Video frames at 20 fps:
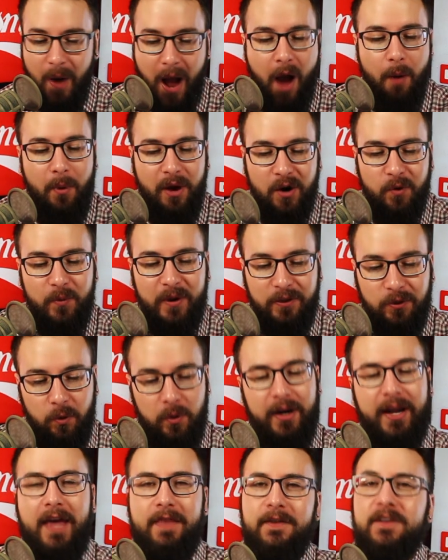I want to read through
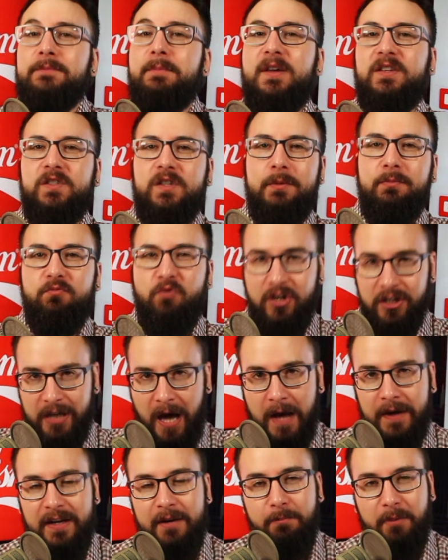it again. This may seem
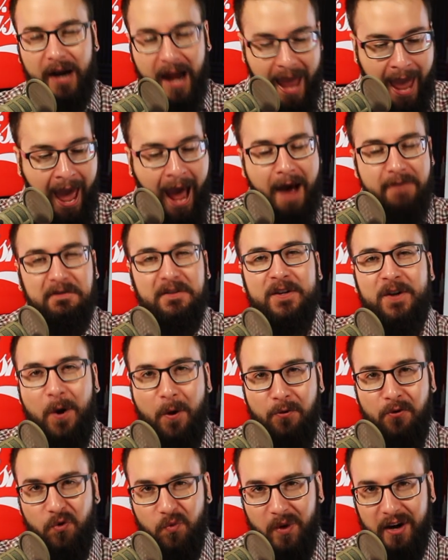redundant, but I have to go
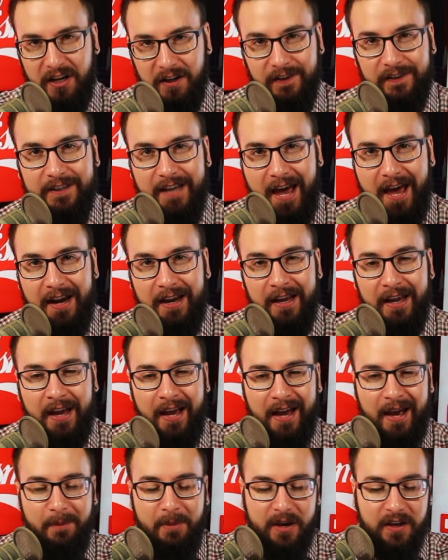through what he said
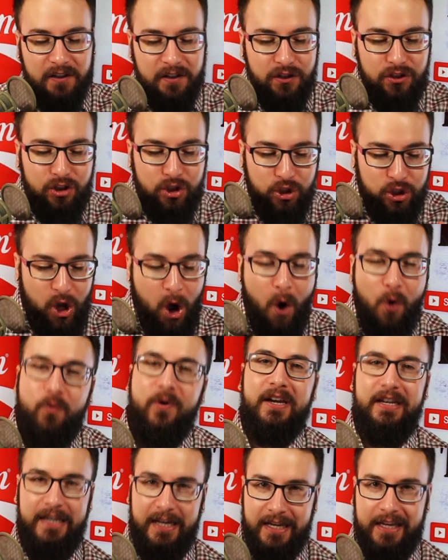because it's so
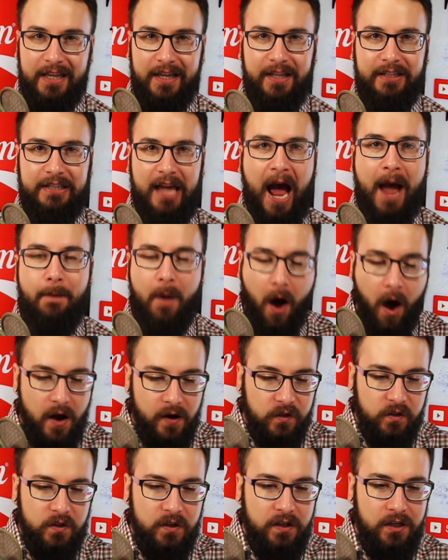ridiculous. I'm
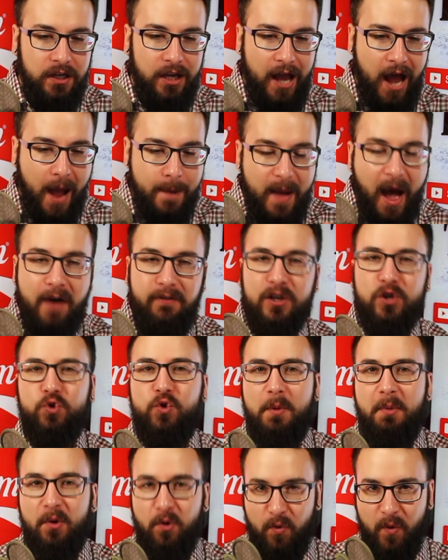honestly, I'm having
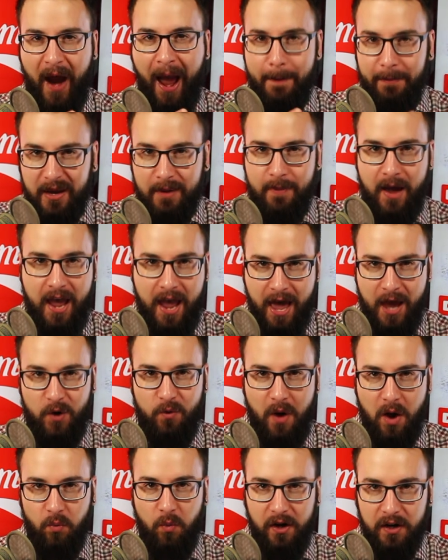trouble wrapping my head
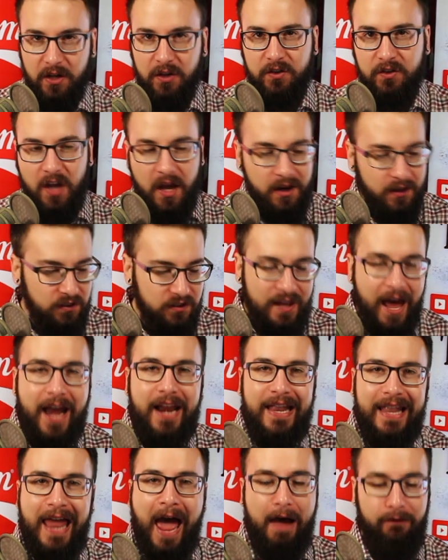around what he said. It's
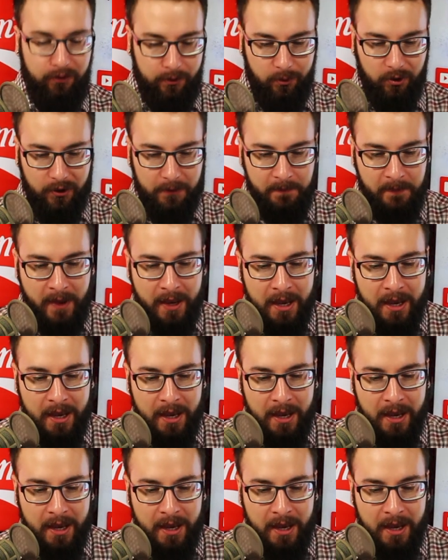that laughable.